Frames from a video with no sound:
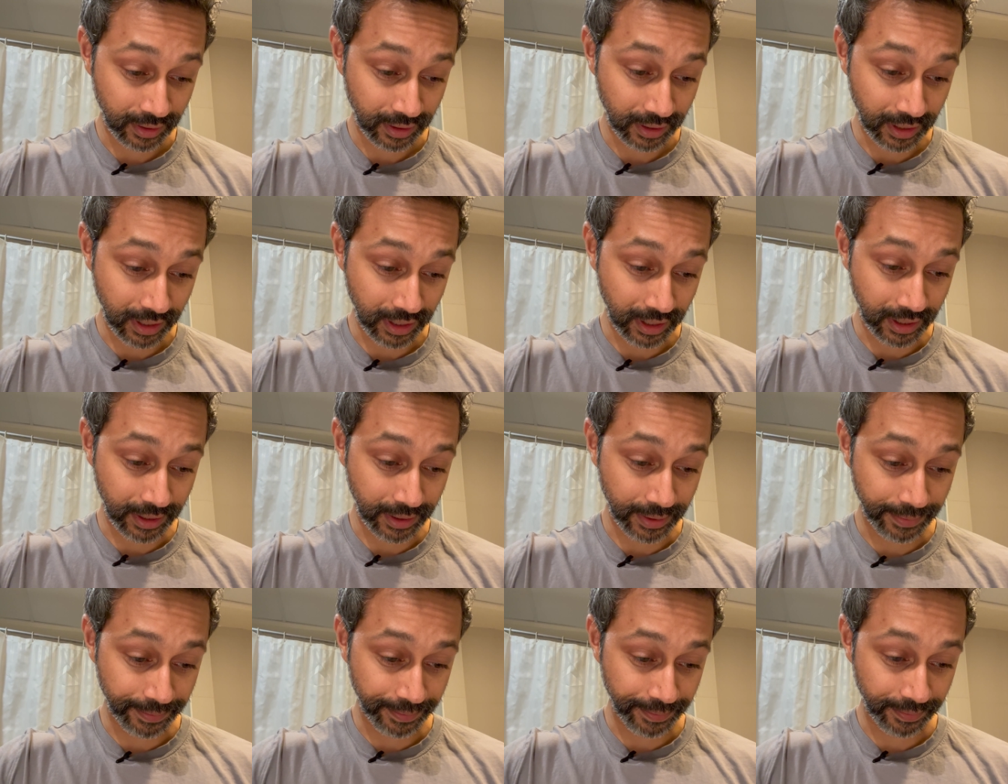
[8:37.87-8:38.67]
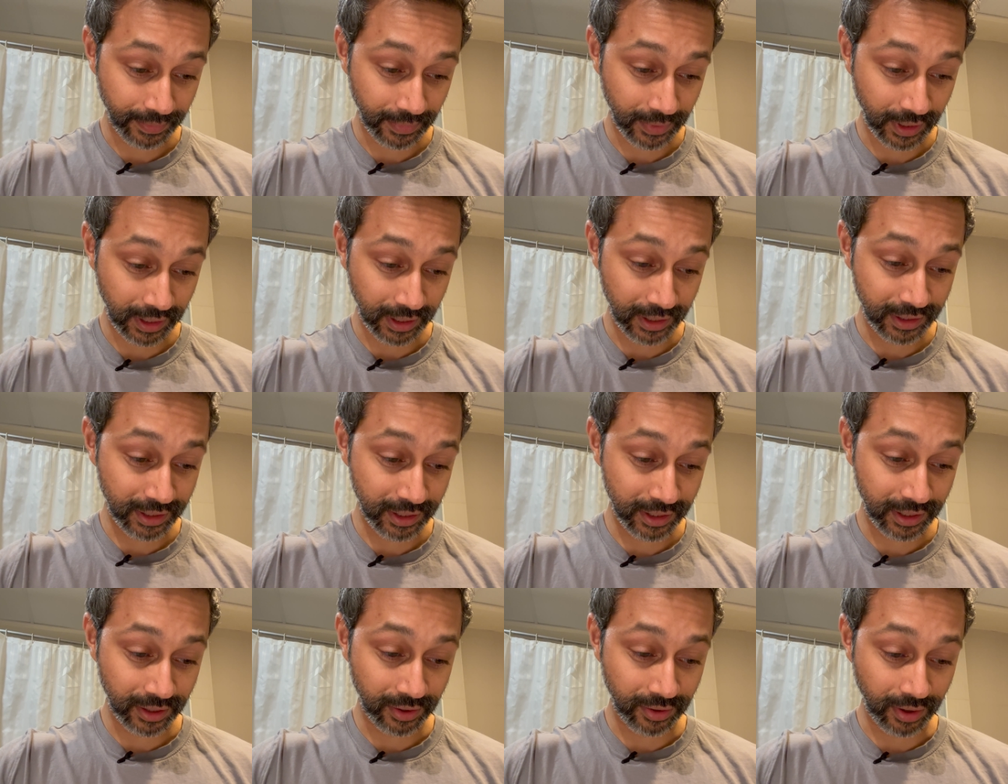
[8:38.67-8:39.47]
Um, let's
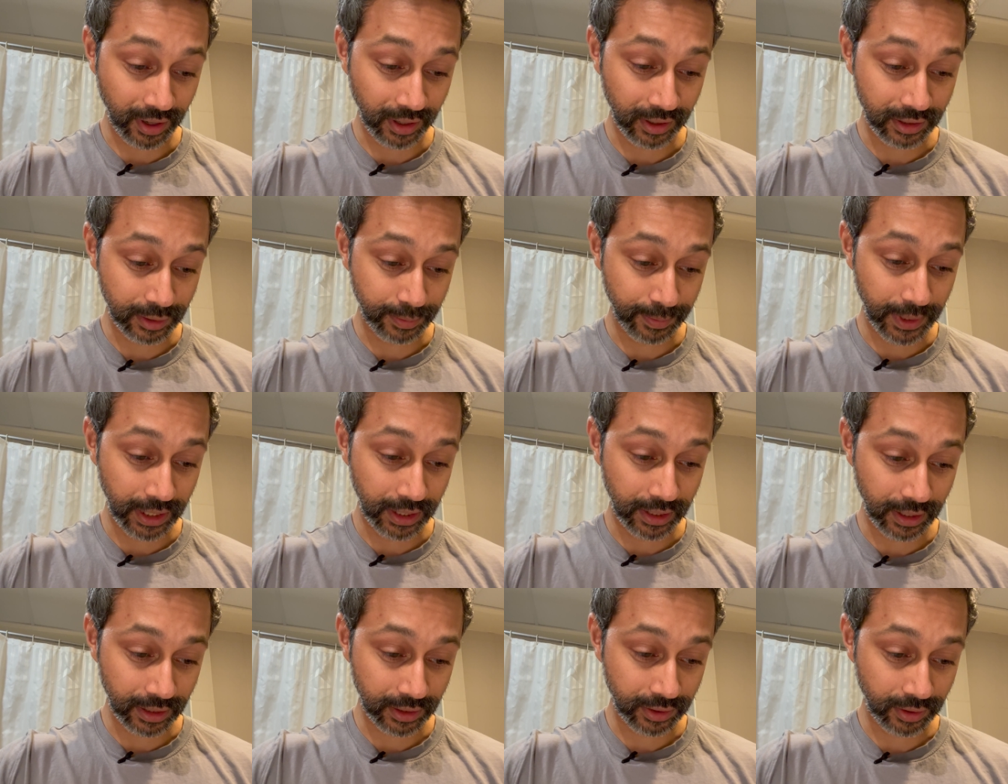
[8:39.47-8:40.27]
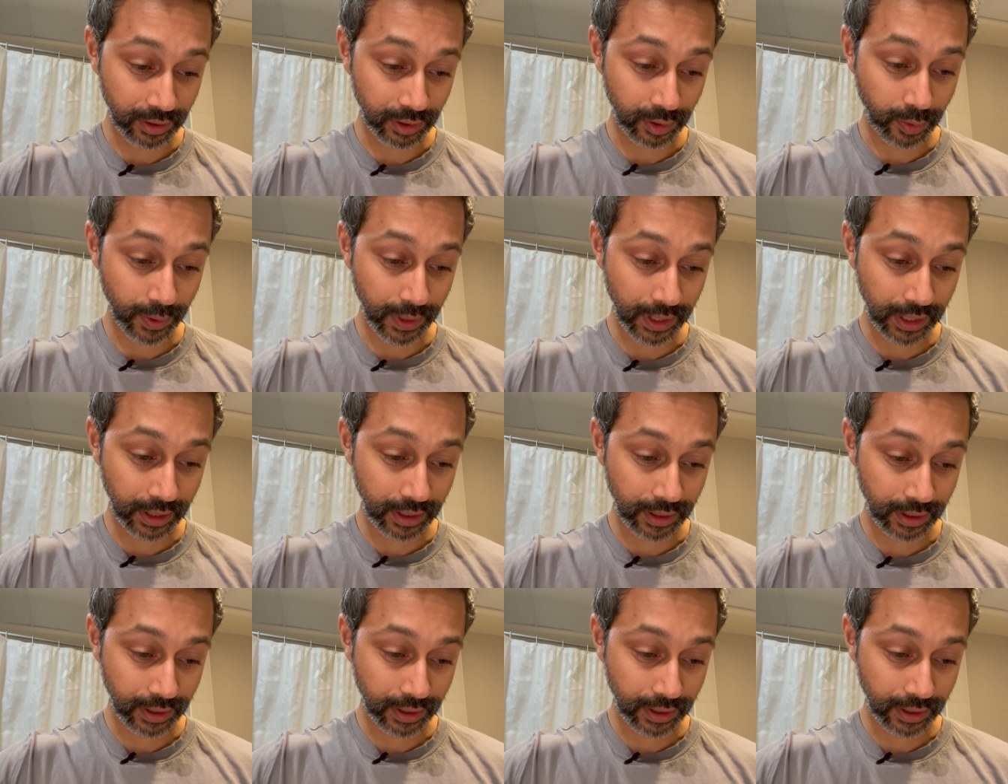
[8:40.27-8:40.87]
just run a speed test real quick.